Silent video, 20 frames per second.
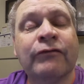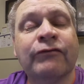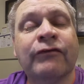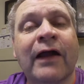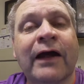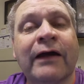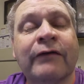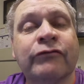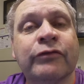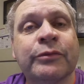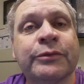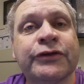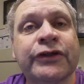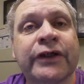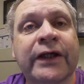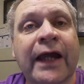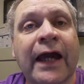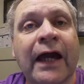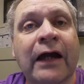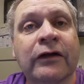flight from
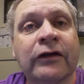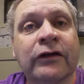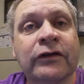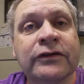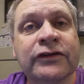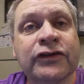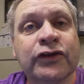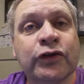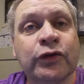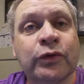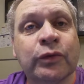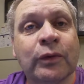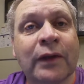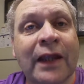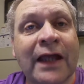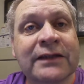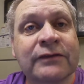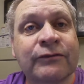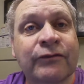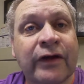Chicago to
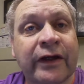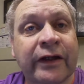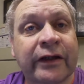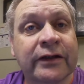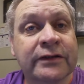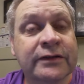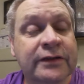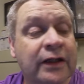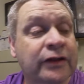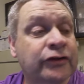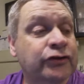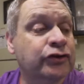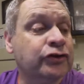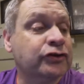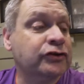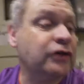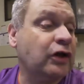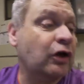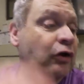Las Vegas, and just